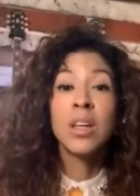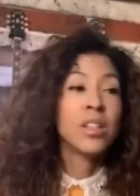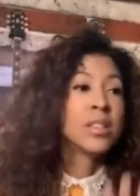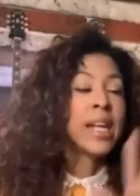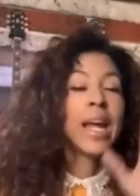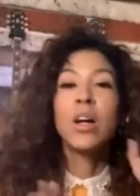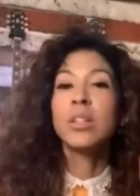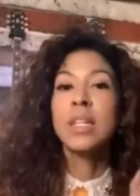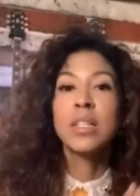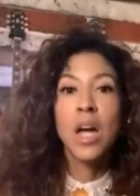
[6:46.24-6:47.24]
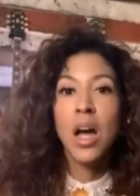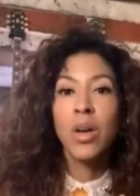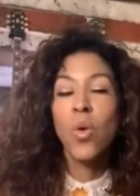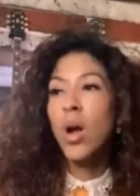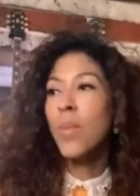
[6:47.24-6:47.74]
today on
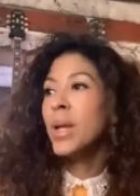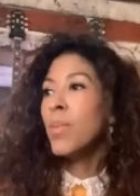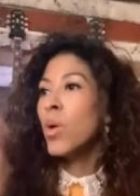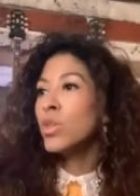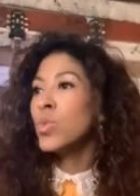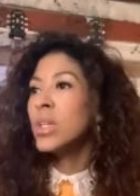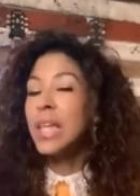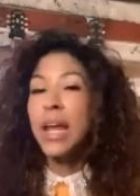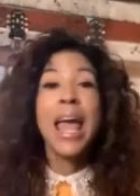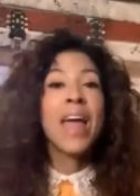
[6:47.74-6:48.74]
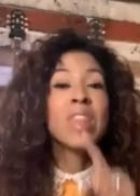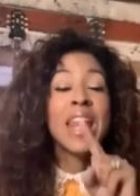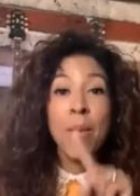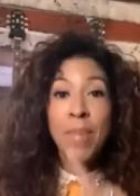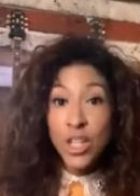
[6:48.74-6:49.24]
TikTok, or I'm going to post once
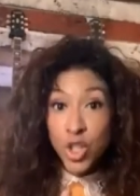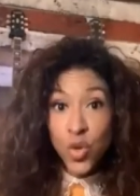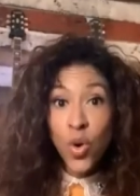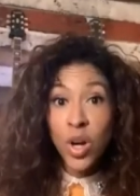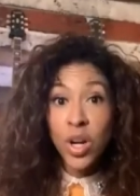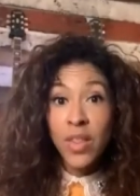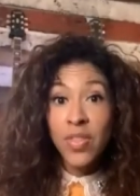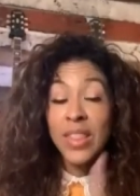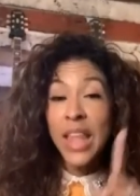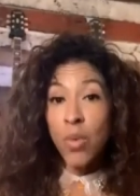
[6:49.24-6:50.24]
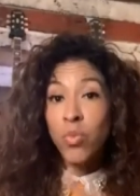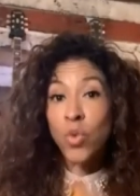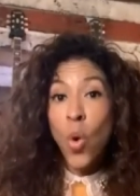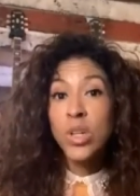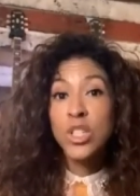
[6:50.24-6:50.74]
then I make sure that
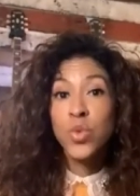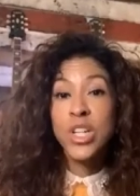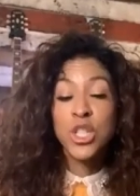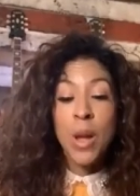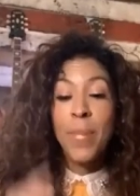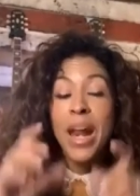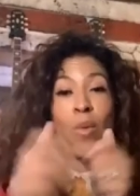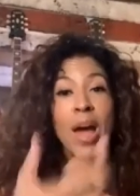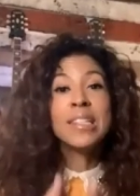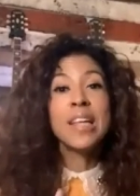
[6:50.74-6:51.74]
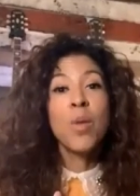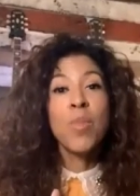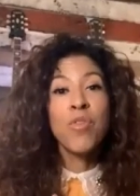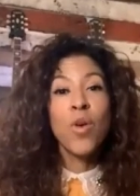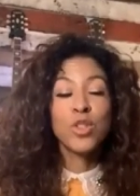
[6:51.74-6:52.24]
goal is reached. But I write it down on
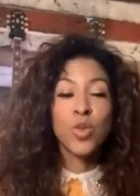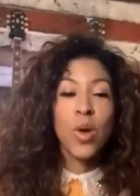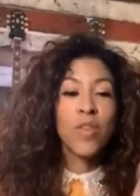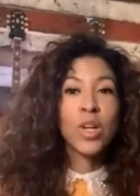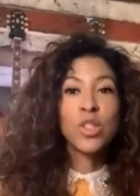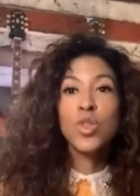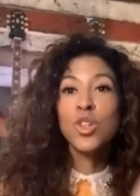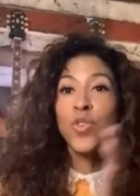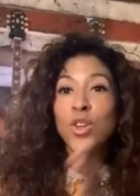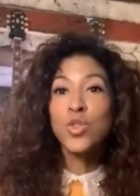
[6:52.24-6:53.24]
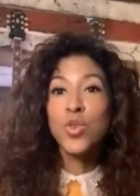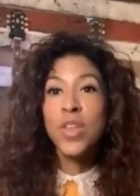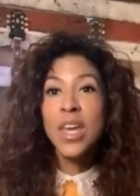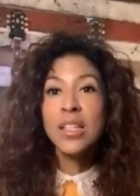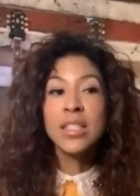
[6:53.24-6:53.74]
my phone. So after I do those first two
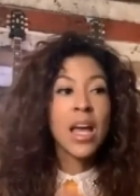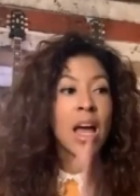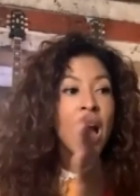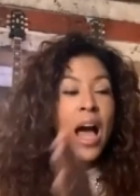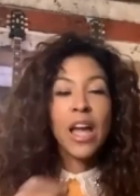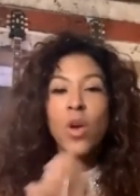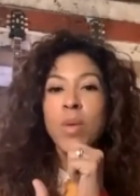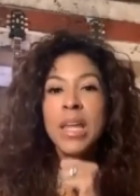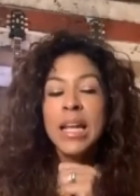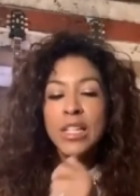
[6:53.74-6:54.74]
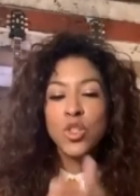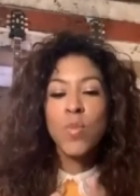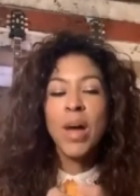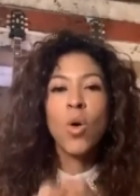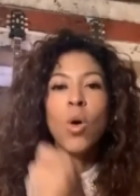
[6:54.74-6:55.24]
things, I go immediately to
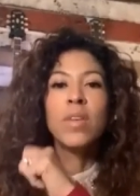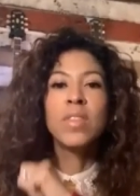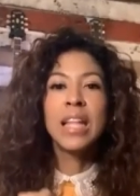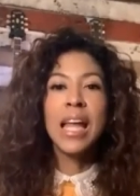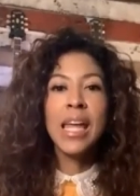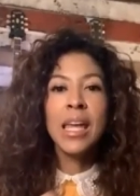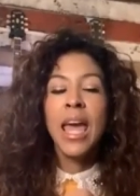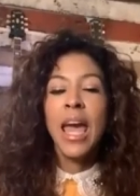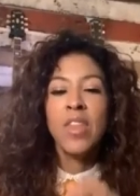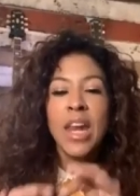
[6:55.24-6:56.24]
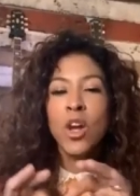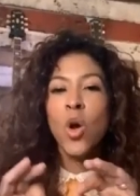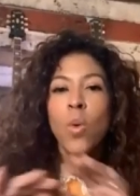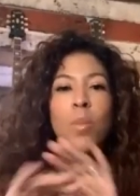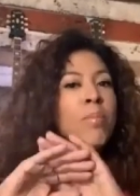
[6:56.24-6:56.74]
my goal of the day. And then I
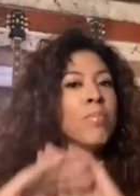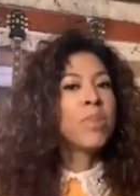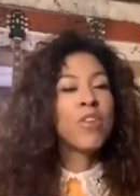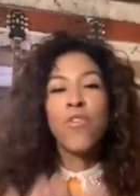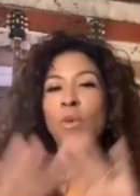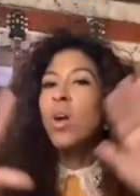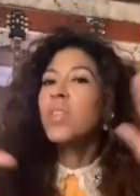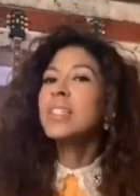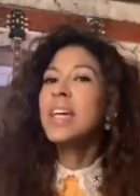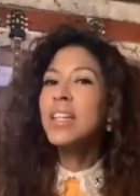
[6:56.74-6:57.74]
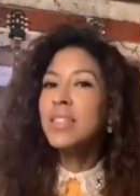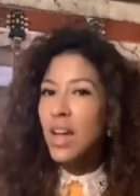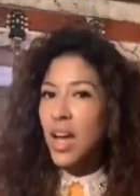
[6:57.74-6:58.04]
know before the day is done, I'm